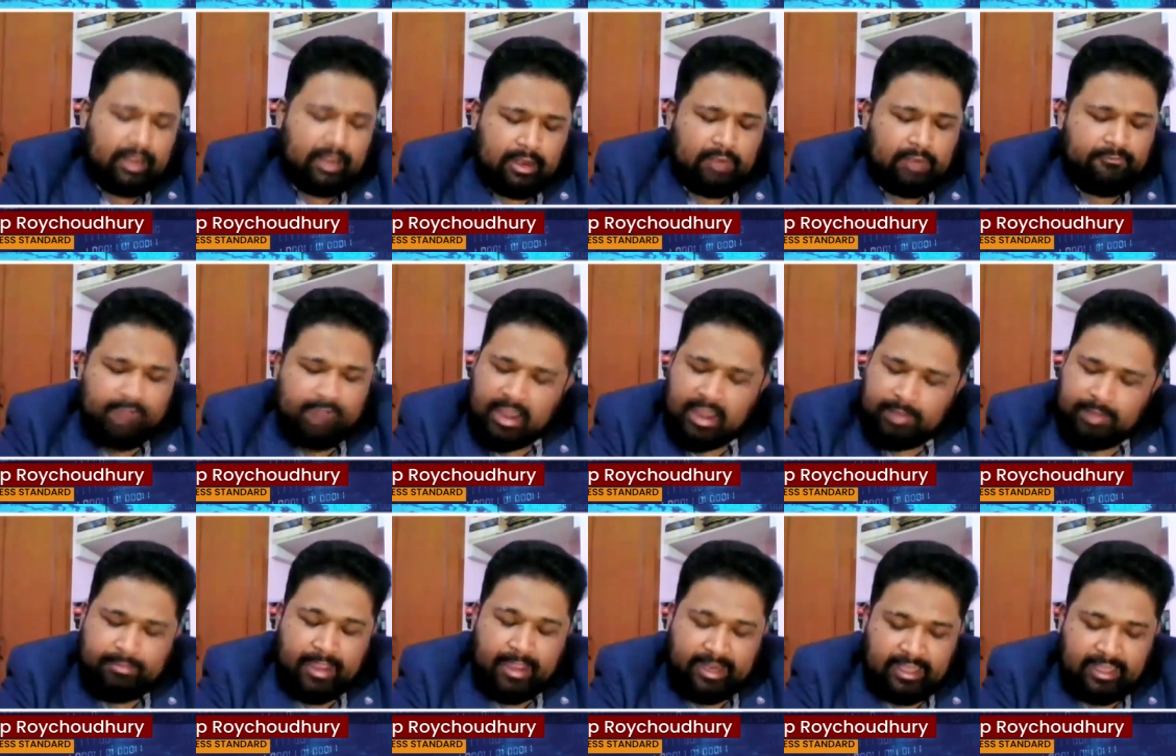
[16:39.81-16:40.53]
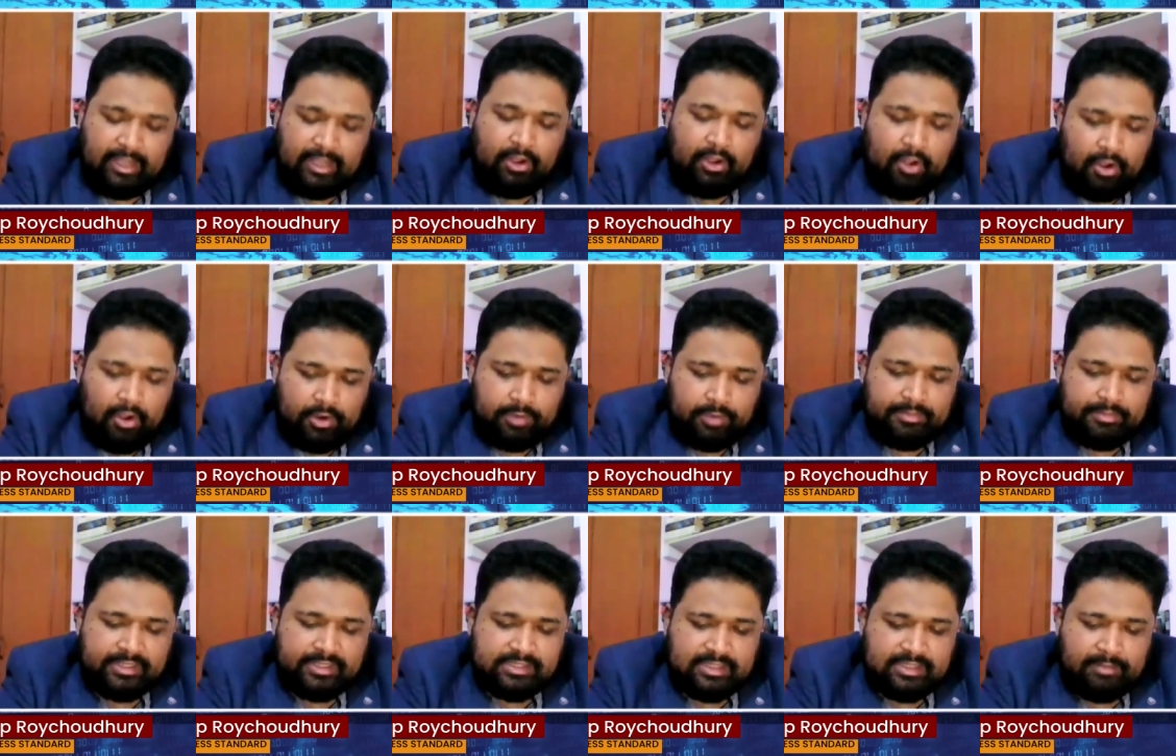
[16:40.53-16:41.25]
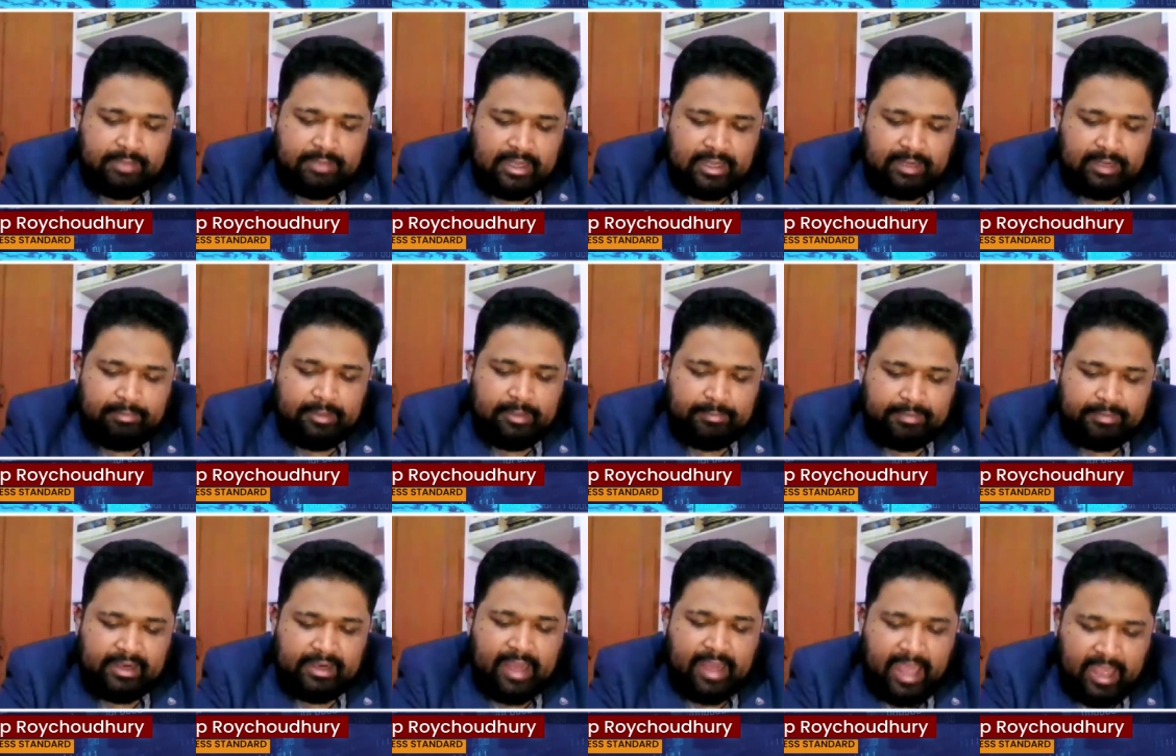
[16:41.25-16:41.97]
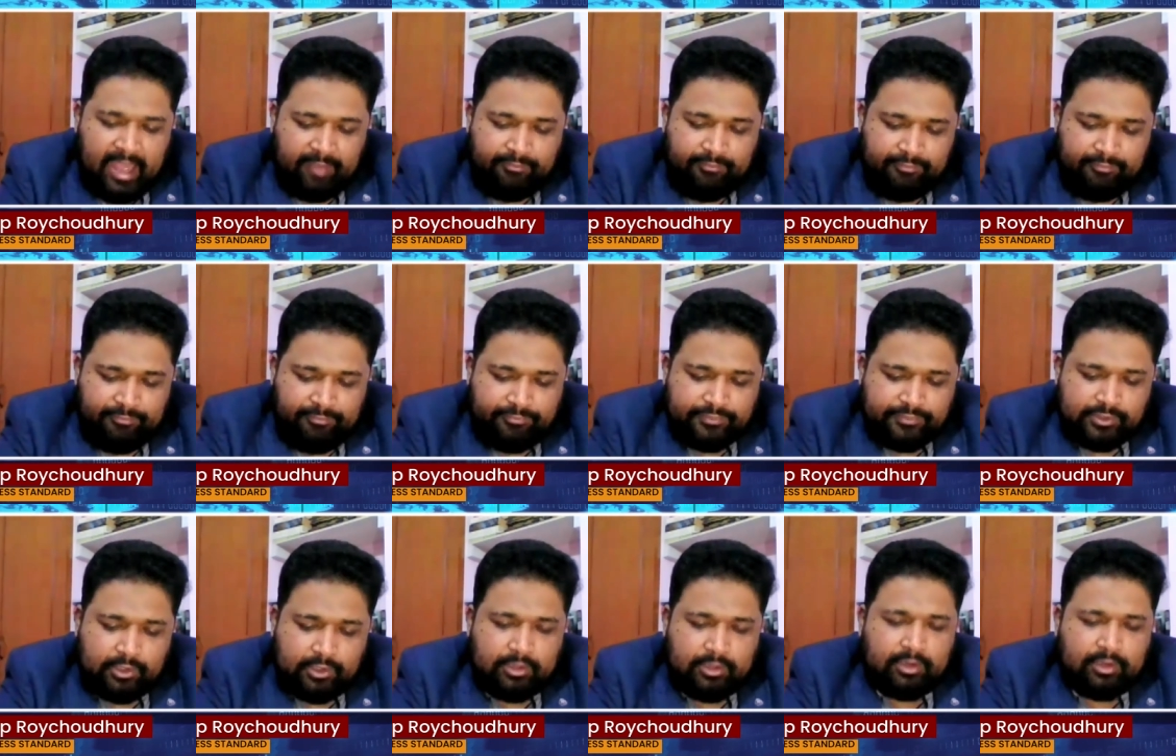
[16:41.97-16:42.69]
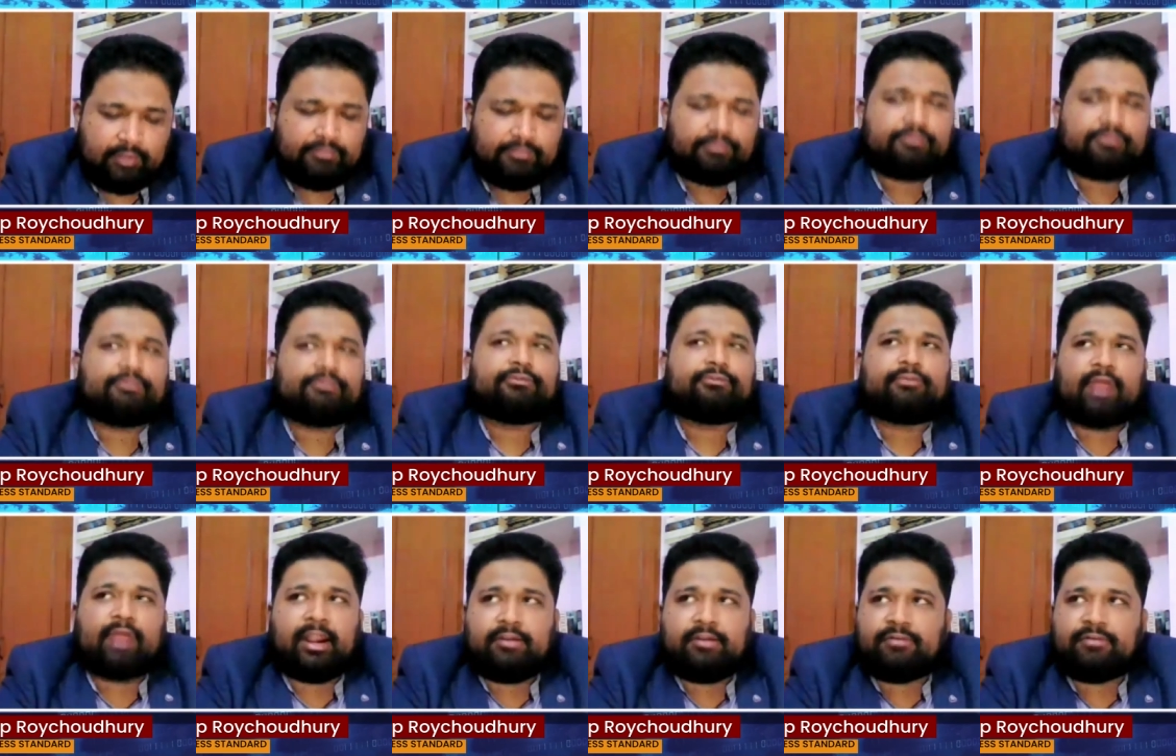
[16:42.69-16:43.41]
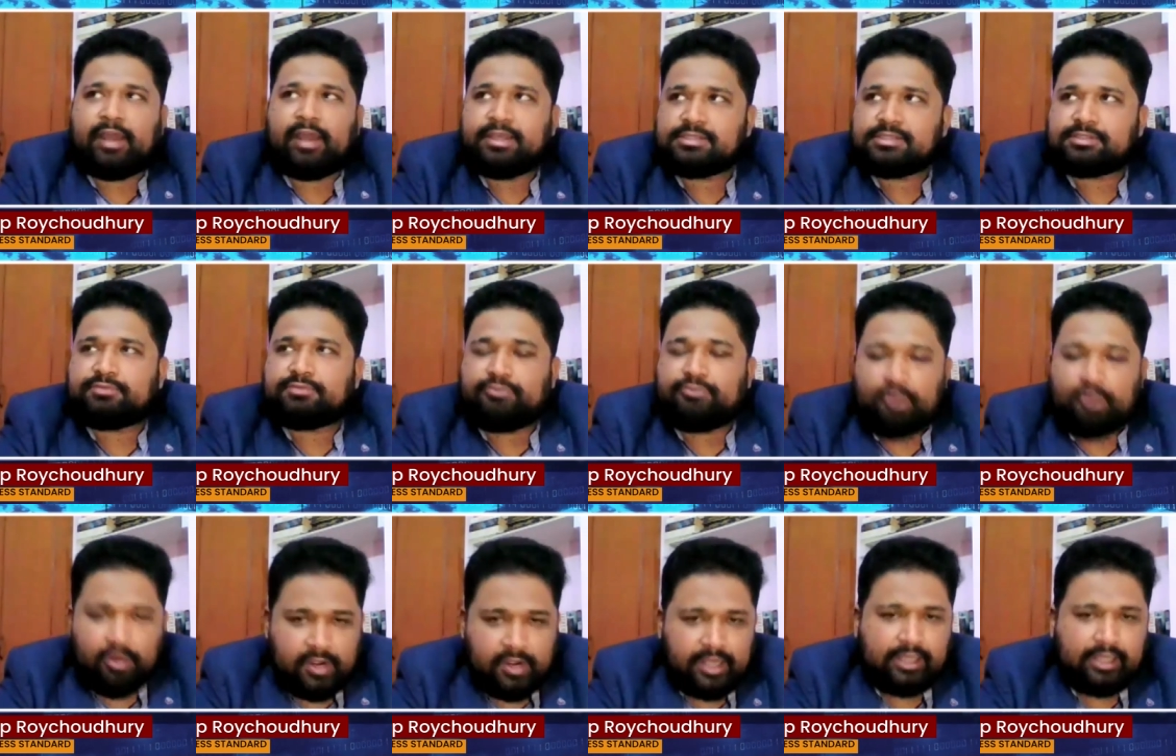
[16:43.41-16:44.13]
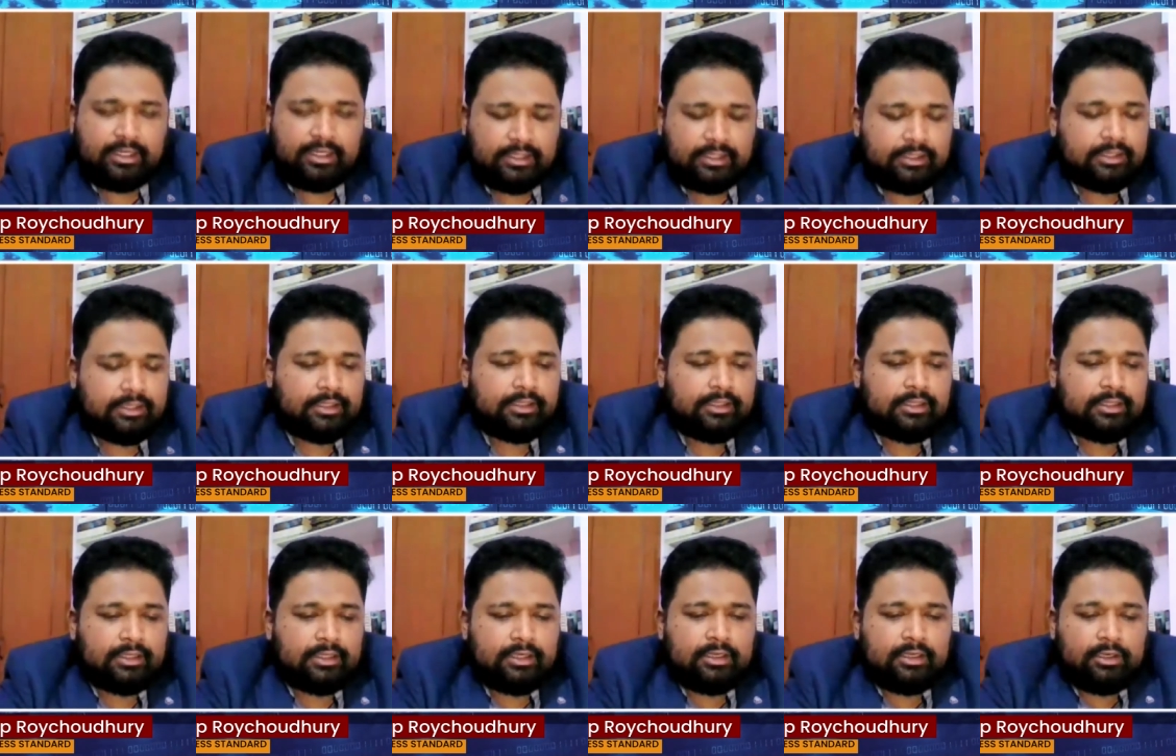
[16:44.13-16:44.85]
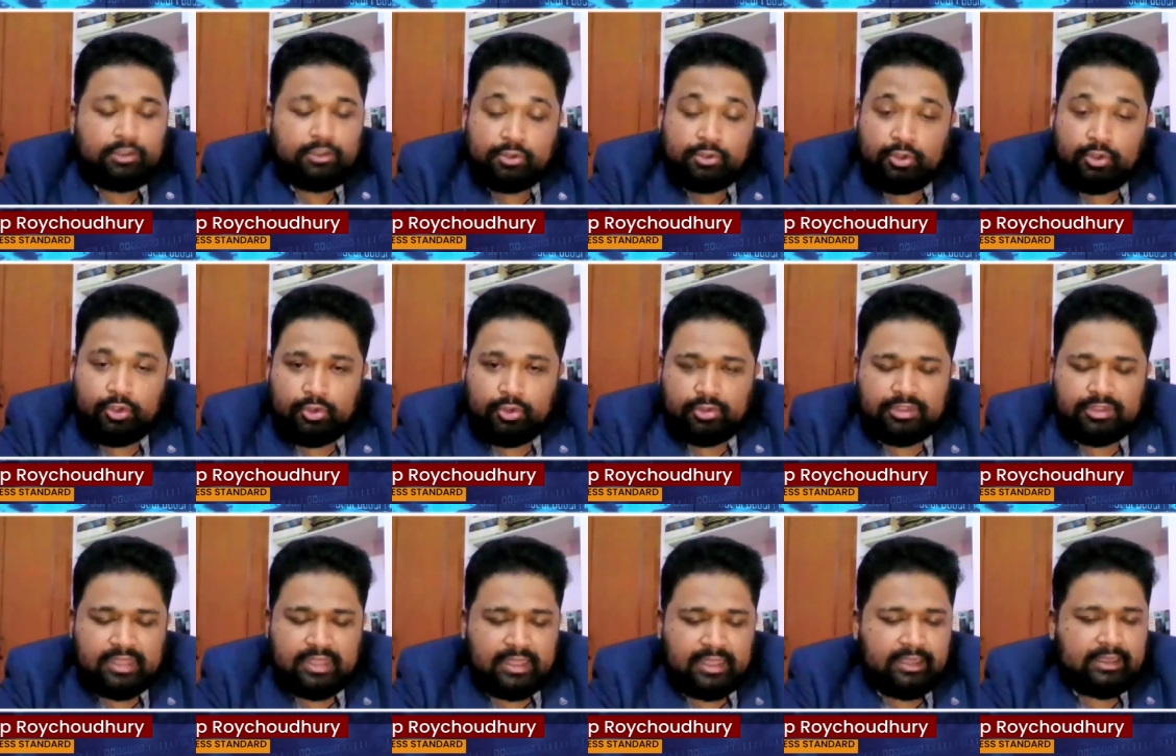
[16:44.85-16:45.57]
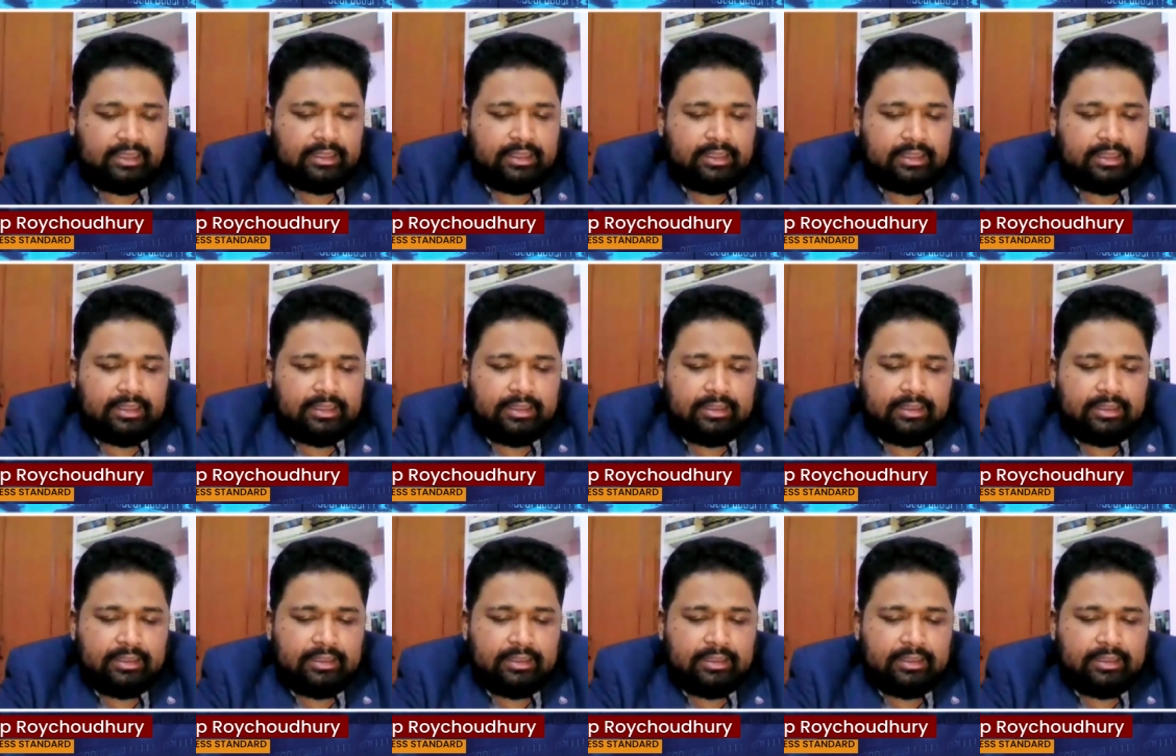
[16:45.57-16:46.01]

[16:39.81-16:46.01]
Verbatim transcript: now, while many economists and many people have sort of advised for it, do you think